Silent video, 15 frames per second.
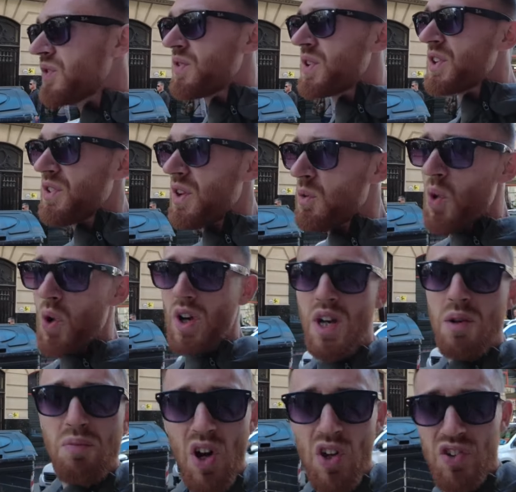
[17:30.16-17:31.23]
it feels like walking
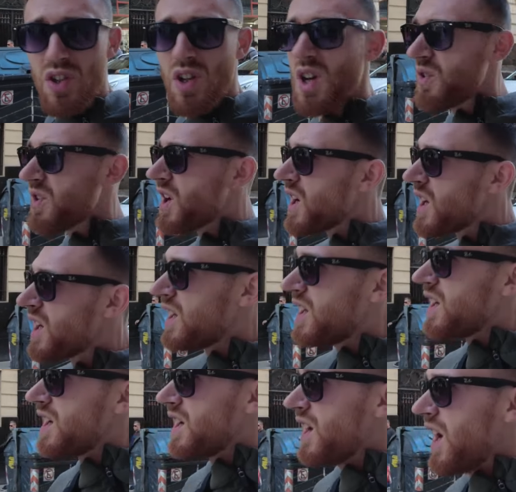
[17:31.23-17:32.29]
in Barcelona,
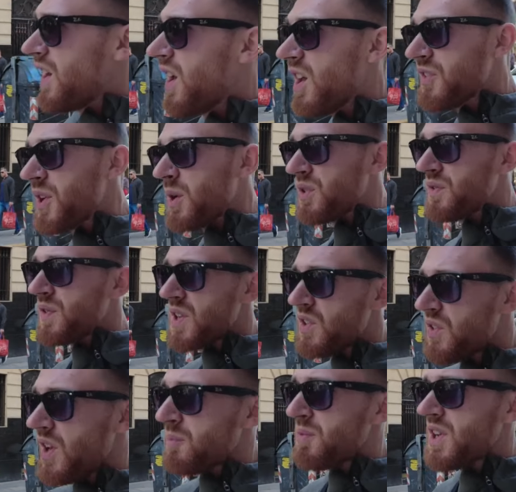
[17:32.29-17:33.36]
and other times it
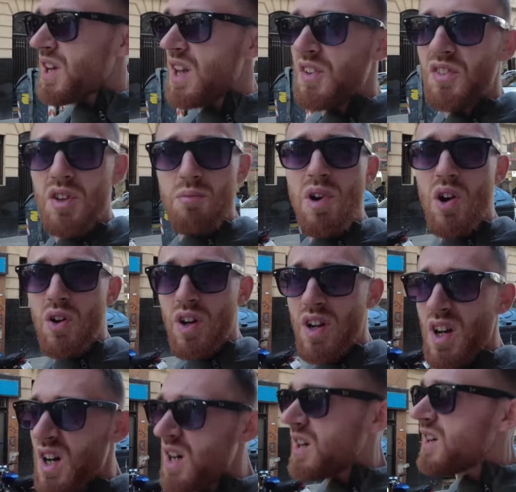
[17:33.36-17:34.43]
feels like being in Latin
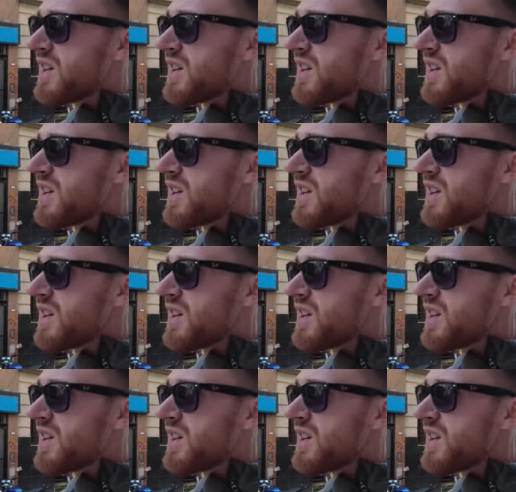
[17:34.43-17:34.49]
America.